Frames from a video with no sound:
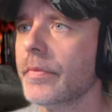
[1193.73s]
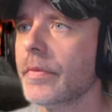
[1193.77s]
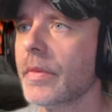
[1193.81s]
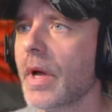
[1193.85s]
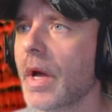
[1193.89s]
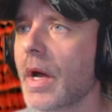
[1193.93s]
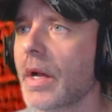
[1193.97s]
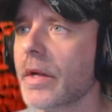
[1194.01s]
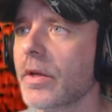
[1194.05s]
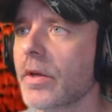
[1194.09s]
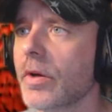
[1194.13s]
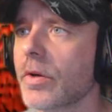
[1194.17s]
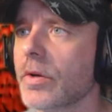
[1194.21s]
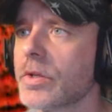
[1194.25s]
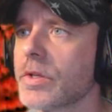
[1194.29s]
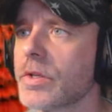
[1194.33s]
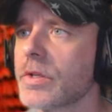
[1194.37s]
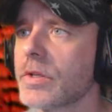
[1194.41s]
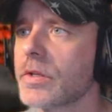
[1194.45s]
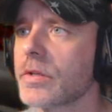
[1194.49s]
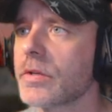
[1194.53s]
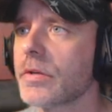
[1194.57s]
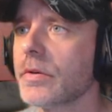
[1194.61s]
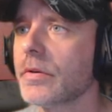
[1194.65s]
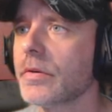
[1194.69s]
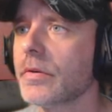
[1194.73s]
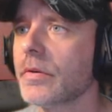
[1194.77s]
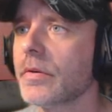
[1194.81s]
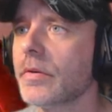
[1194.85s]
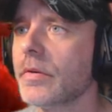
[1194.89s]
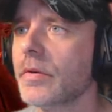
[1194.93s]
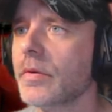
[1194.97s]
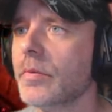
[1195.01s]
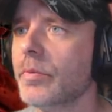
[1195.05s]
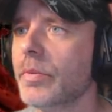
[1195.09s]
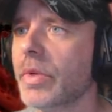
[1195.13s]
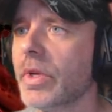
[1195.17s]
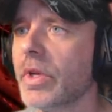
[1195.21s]
Adios.
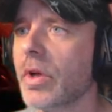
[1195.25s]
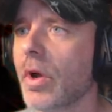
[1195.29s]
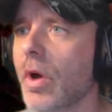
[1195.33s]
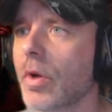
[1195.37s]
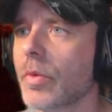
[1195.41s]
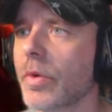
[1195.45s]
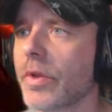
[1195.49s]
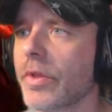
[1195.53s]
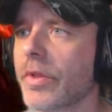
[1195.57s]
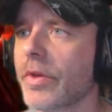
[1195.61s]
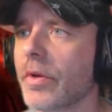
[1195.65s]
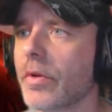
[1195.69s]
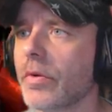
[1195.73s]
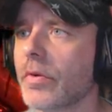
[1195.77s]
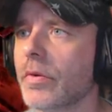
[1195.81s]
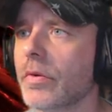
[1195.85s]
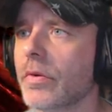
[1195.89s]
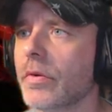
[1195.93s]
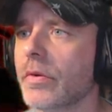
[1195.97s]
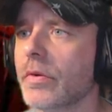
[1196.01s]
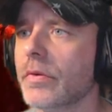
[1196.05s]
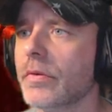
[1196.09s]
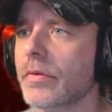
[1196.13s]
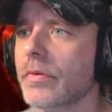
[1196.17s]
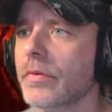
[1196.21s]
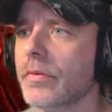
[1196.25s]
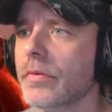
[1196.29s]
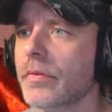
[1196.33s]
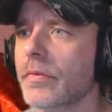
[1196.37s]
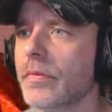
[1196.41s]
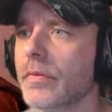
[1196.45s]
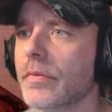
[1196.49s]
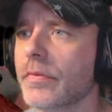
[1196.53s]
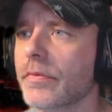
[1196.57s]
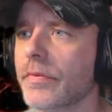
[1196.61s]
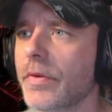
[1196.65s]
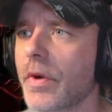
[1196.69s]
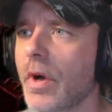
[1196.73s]
Be gone with you.
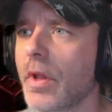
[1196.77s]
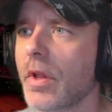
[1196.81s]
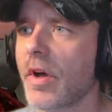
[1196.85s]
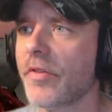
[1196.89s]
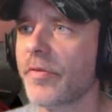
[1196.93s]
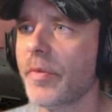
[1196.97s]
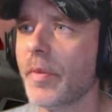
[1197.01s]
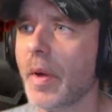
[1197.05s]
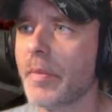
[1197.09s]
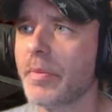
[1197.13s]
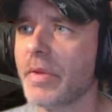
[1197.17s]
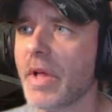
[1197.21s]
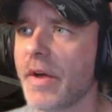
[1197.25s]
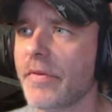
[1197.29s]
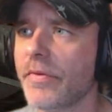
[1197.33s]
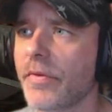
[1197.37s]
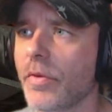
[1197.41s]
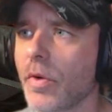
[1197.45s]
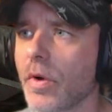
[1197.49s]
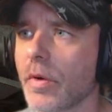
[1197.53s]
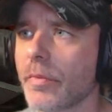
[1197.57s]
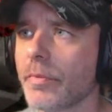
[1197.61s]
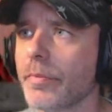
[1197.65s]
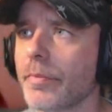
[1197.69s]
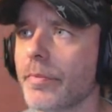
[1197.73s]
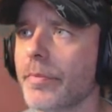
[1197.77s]
Fall off my platform.